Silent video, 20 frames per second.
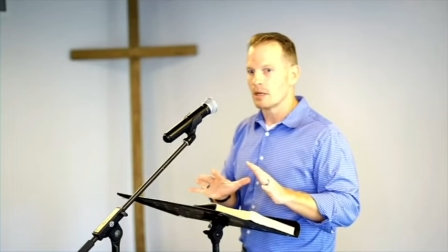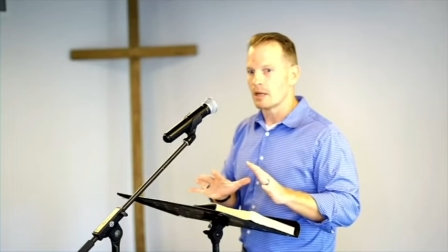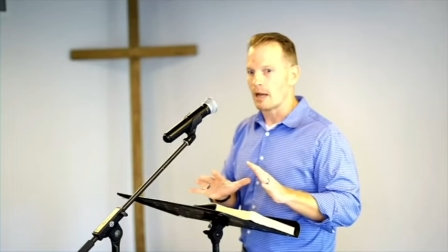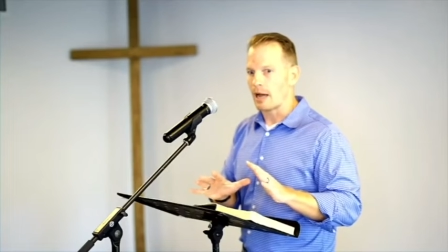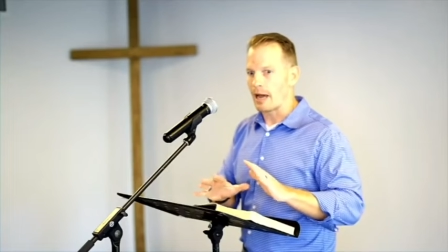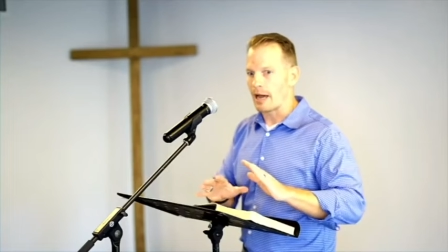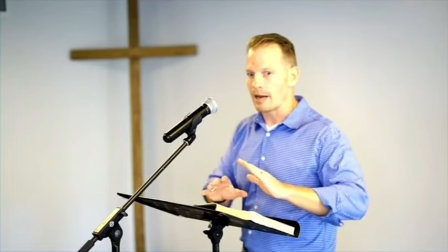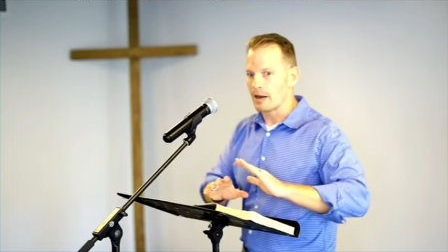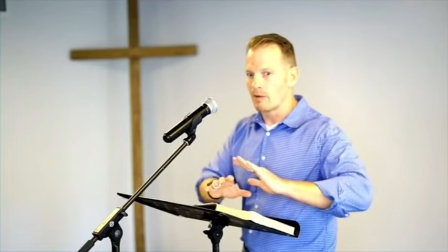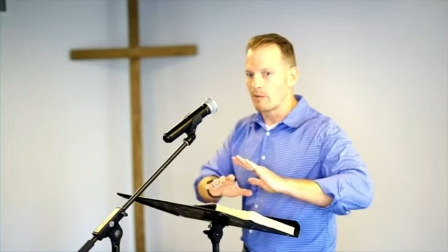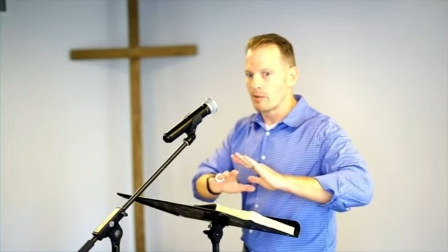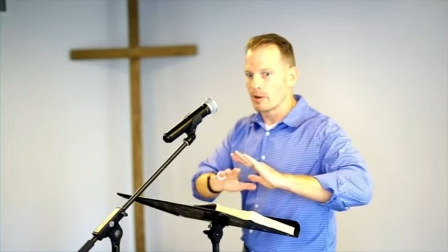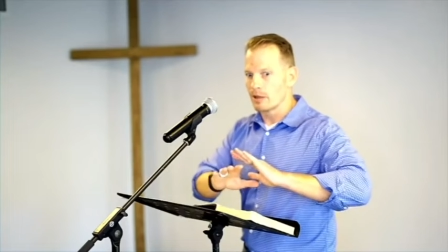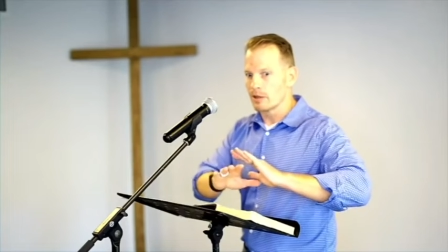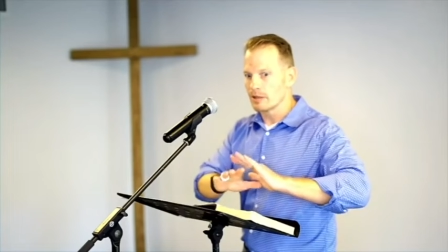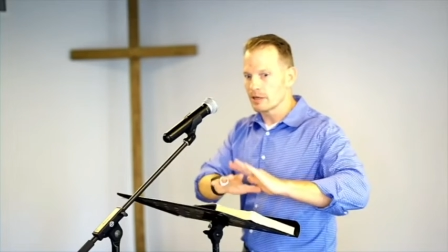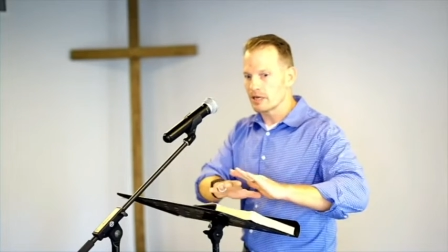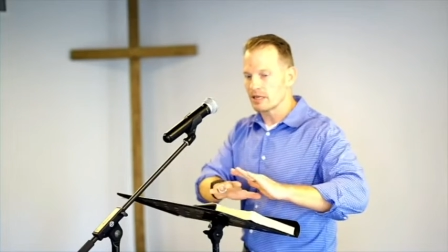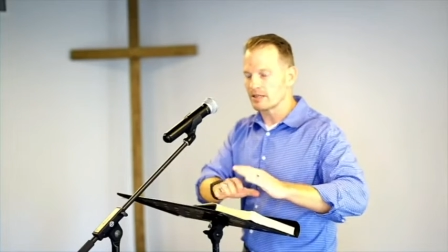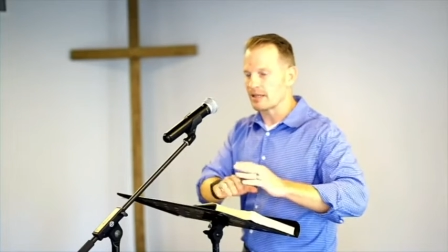i don't want to
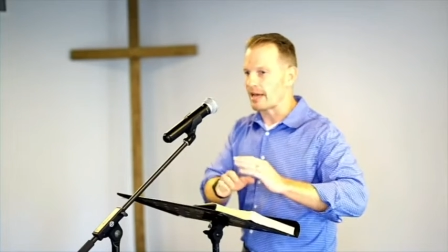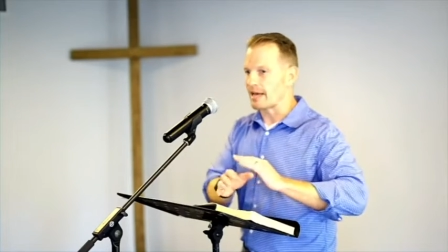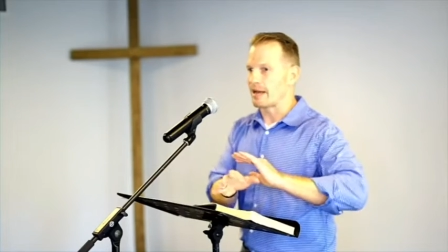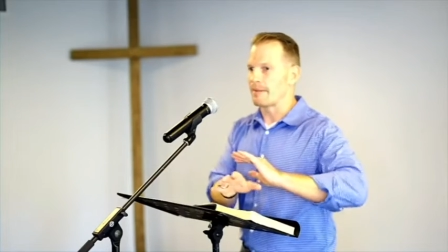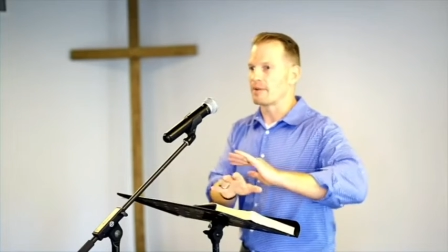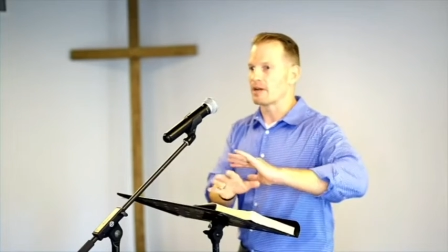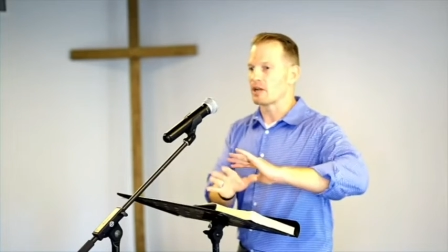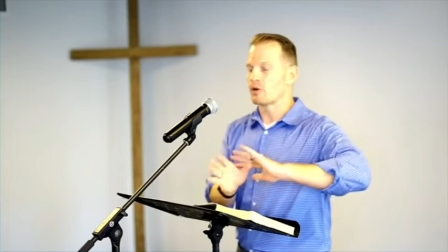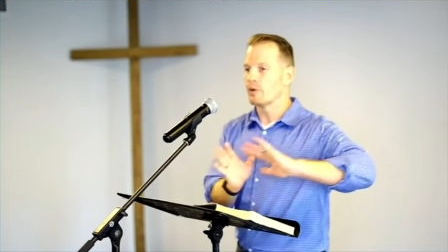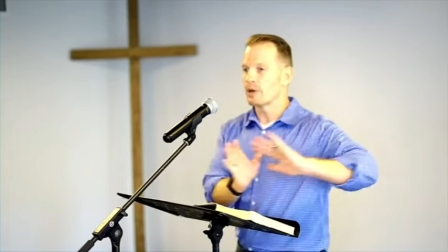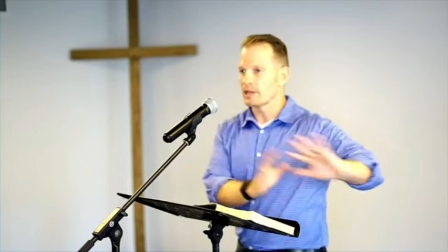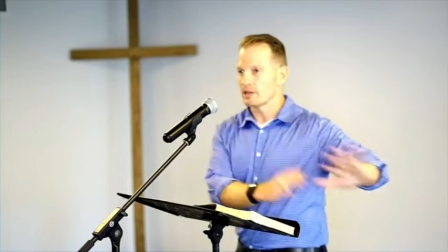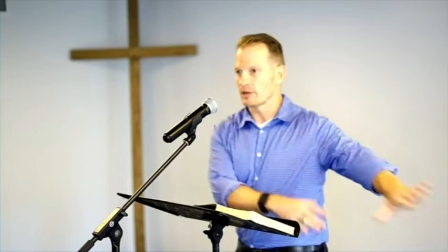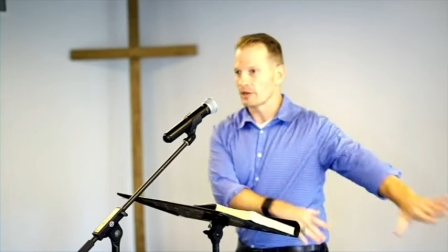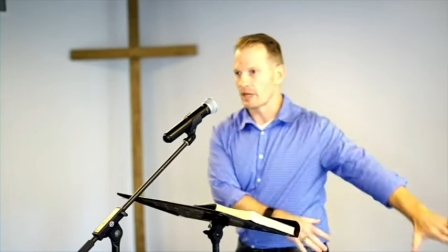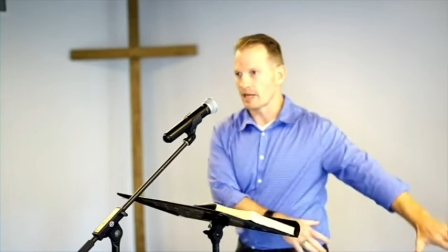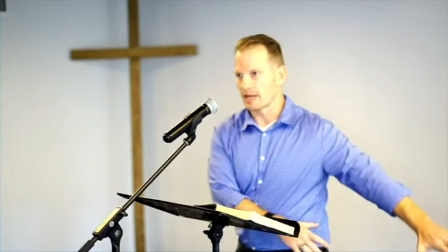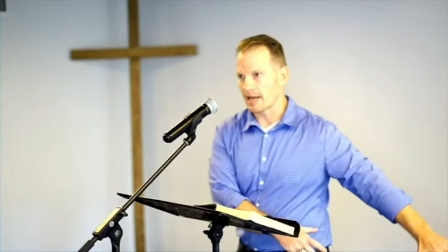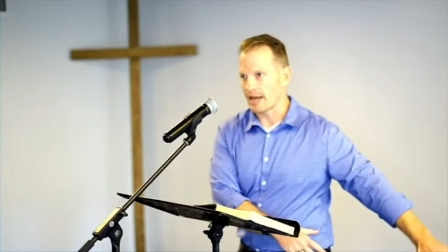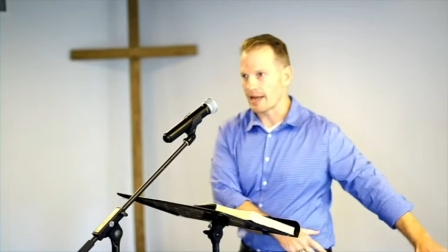look at that i'm going to quit
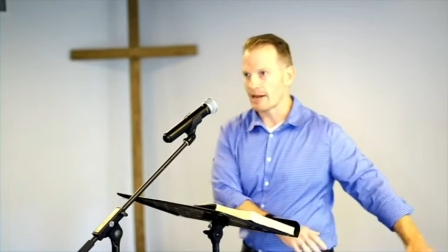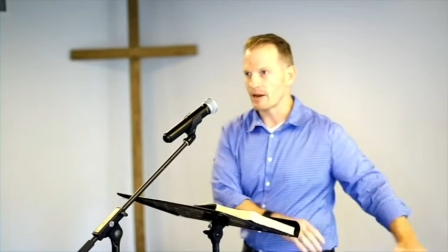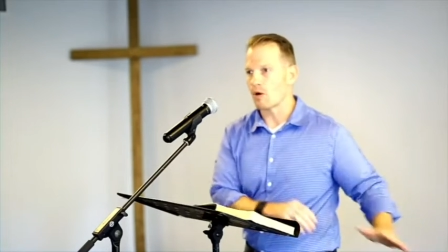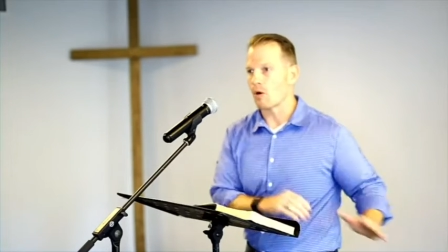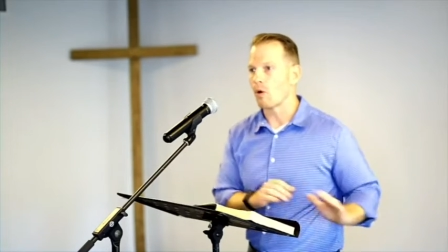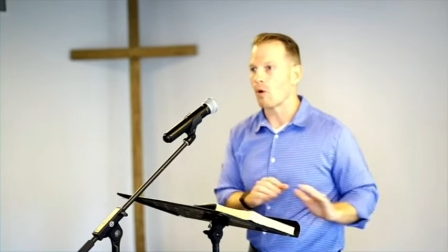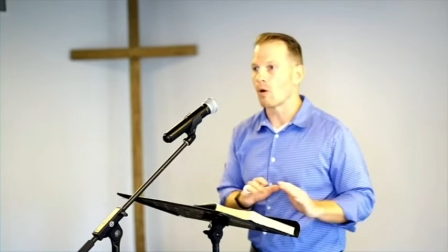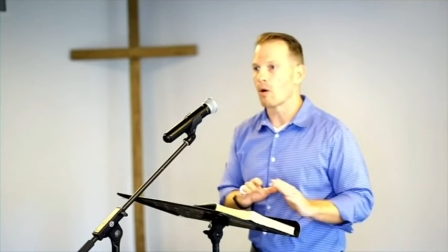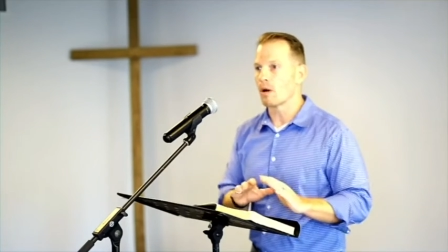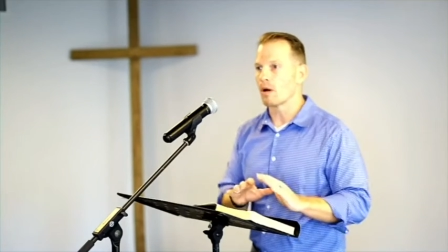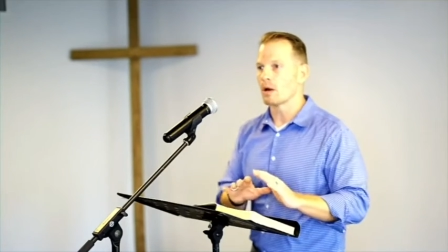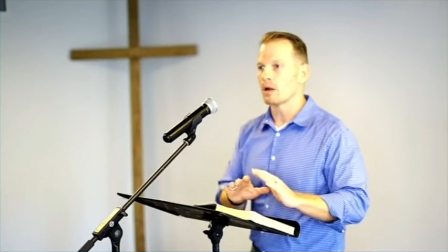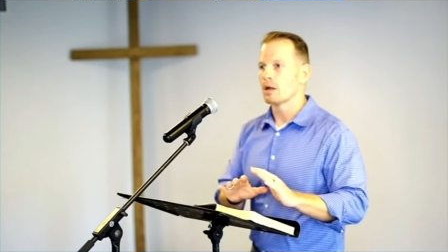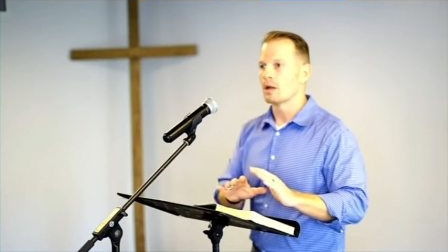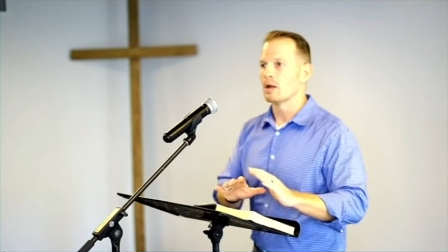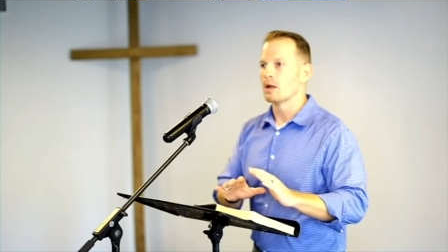looking at it or